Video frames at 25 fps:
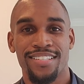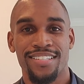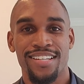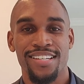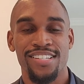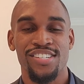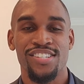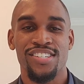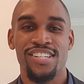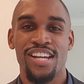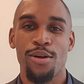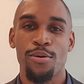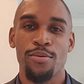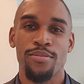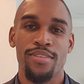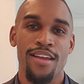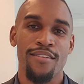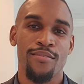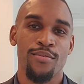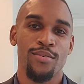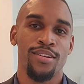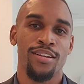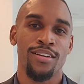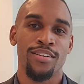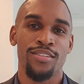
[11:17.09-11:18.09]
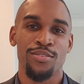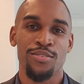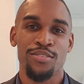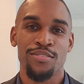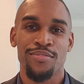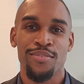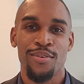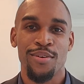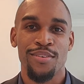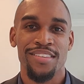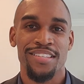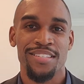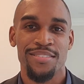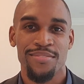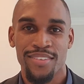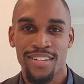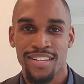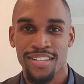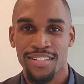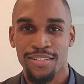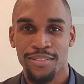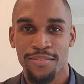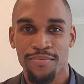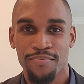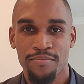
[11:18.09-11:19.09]
and share with everyone else who's viewing this
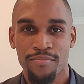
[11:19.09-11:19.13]
video.